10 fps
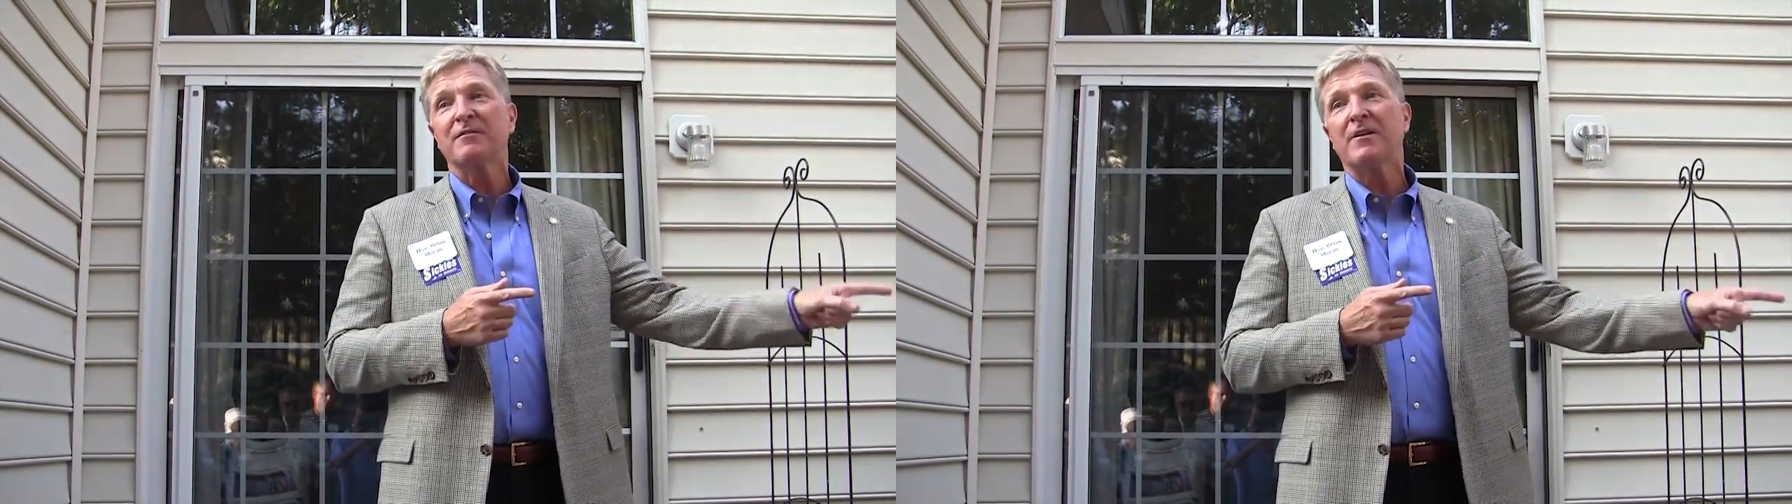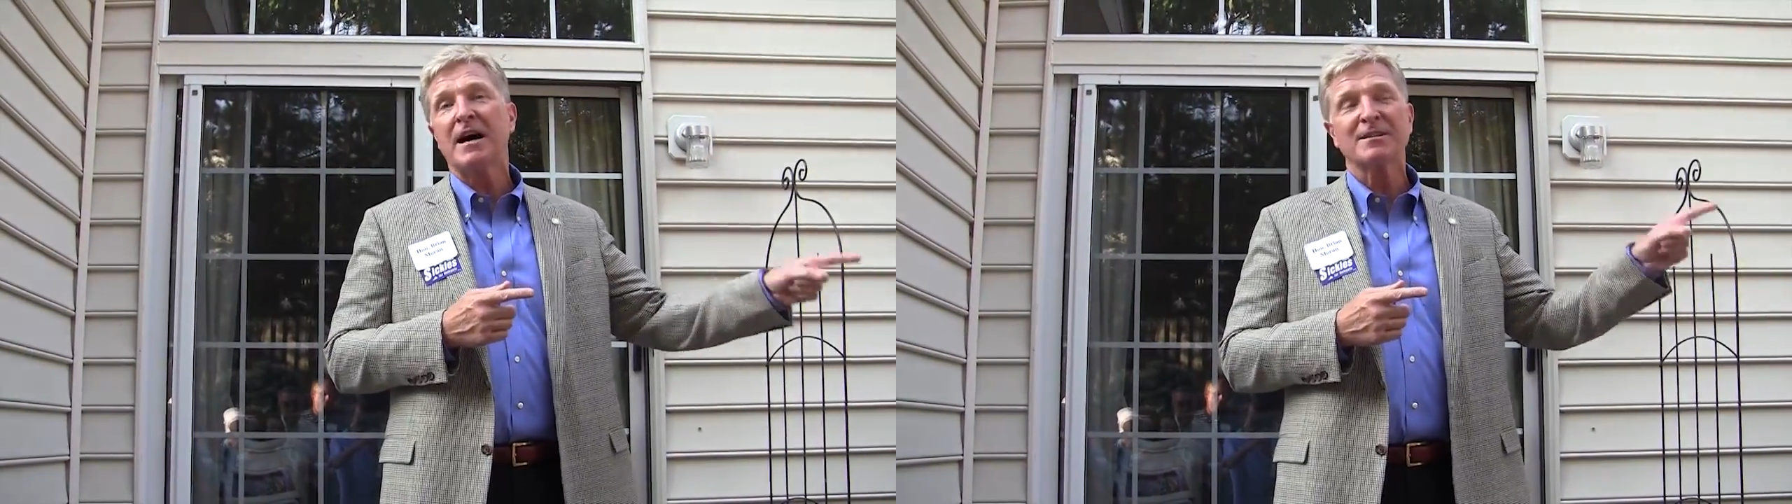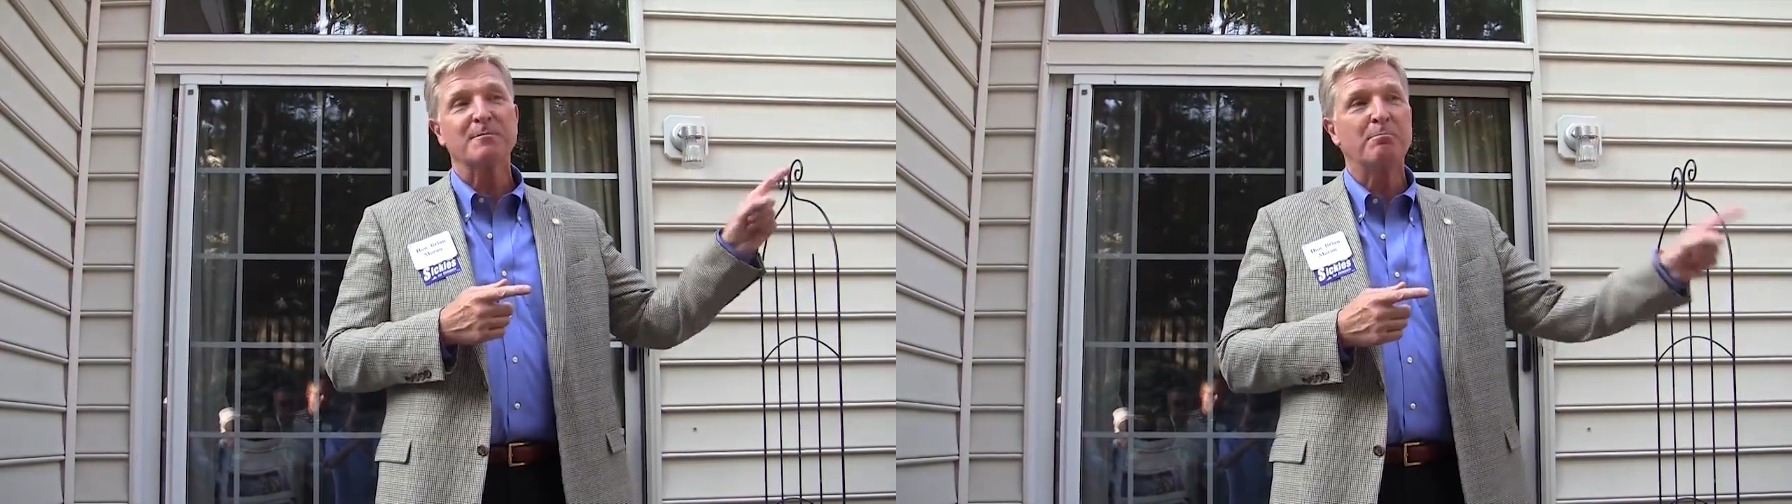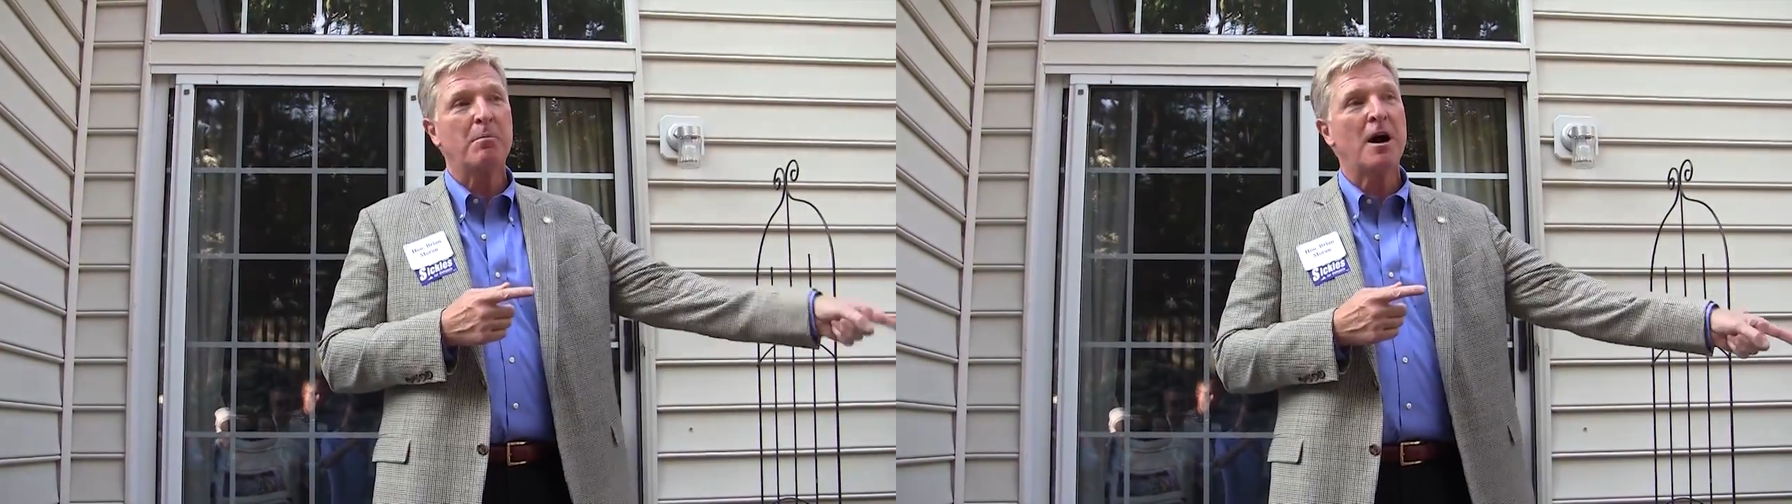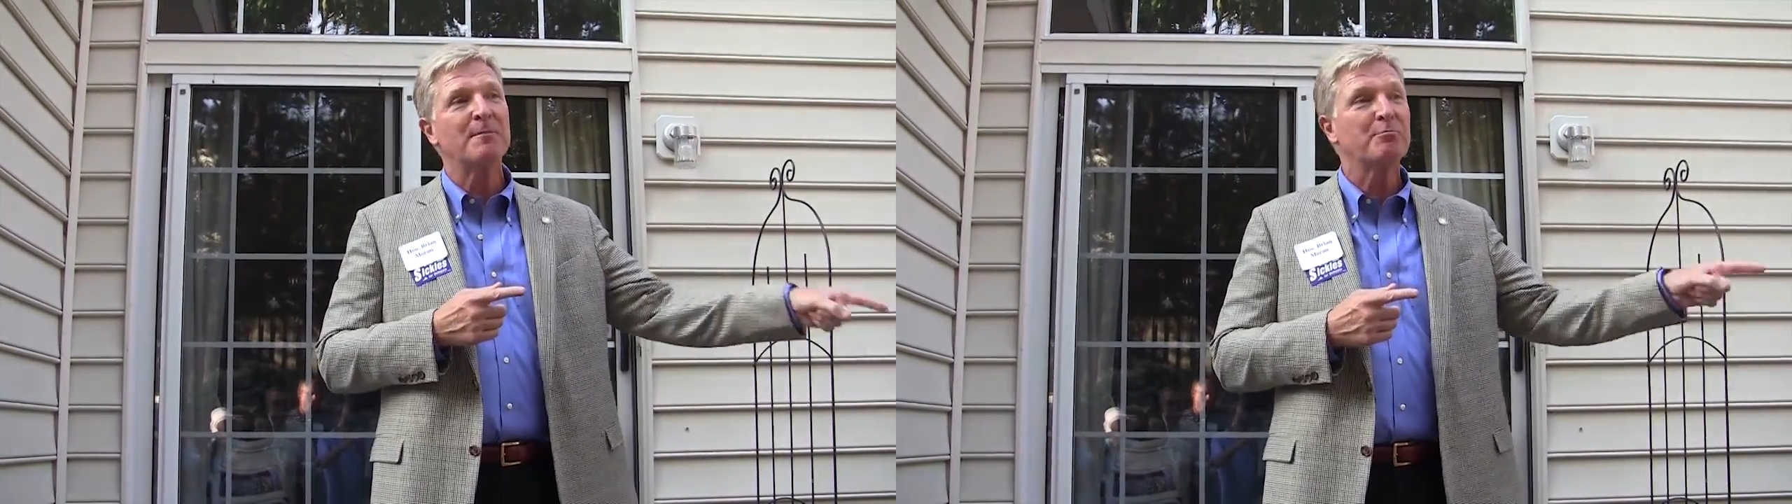advisor,
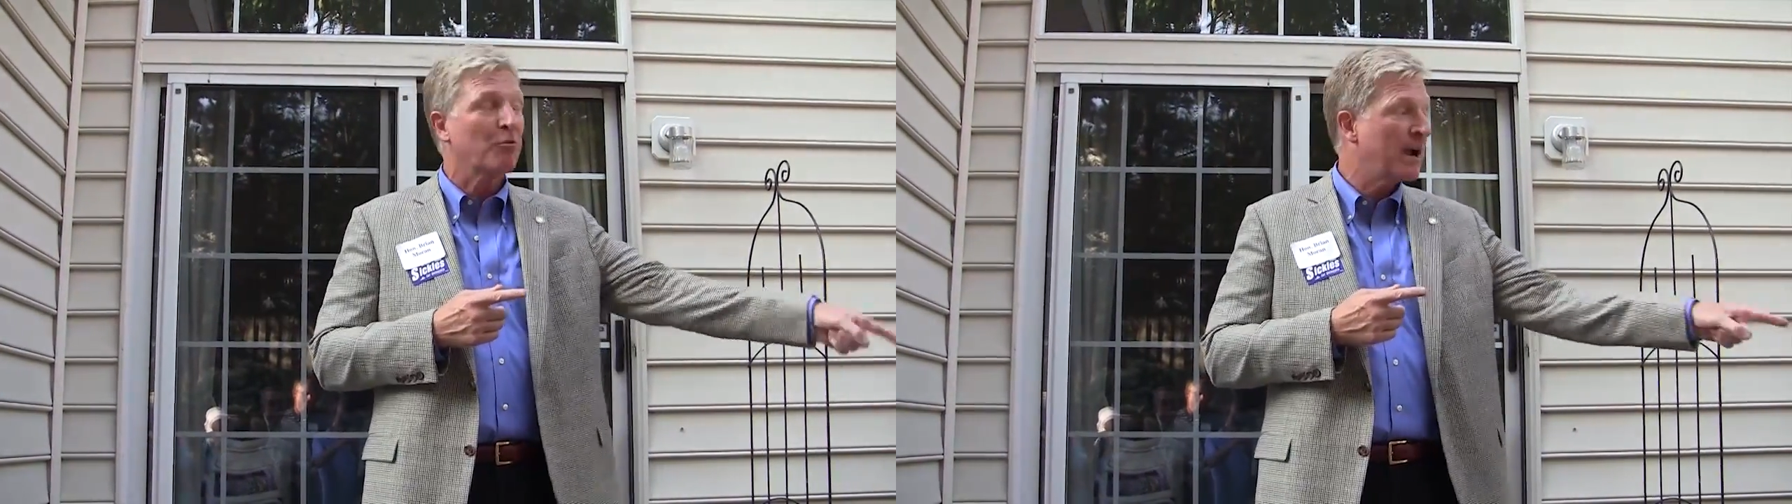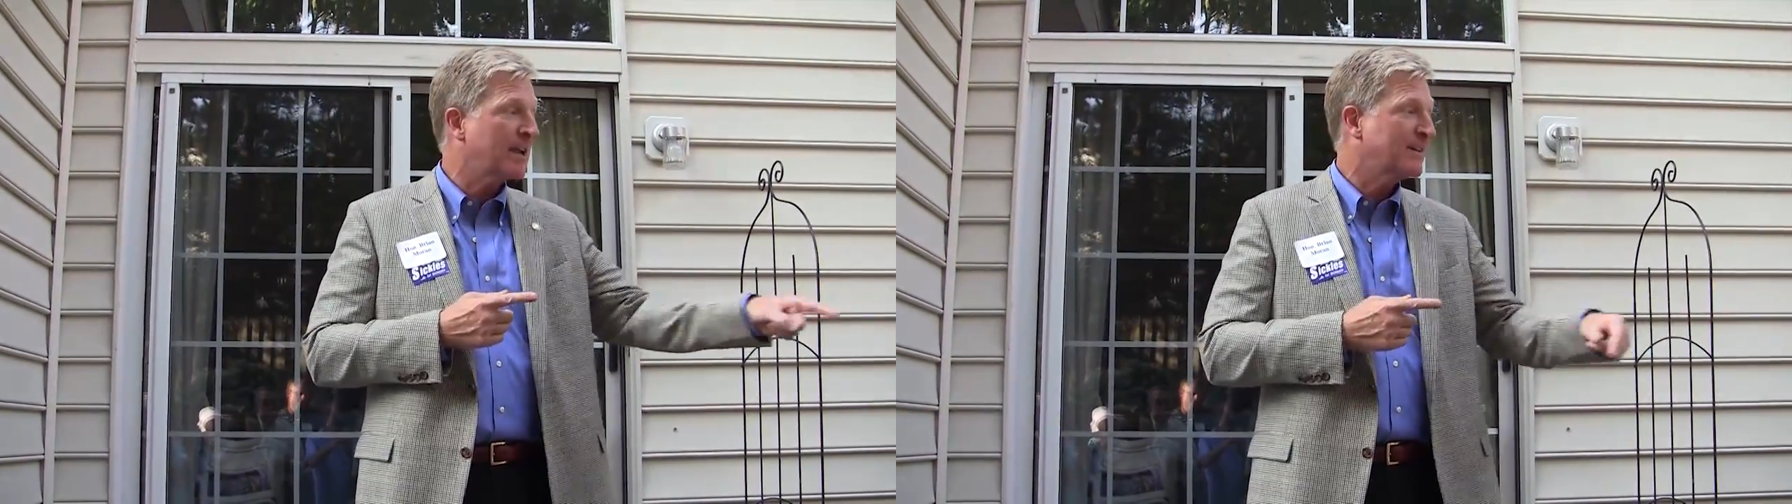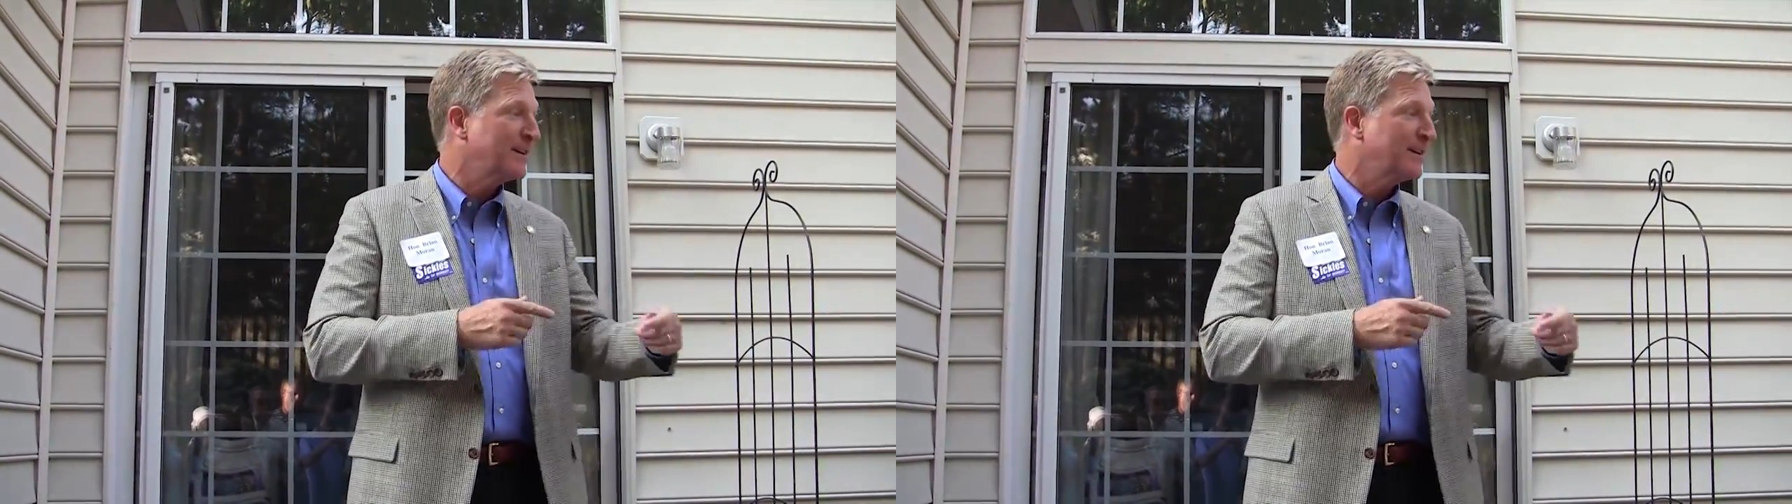Bob Brink.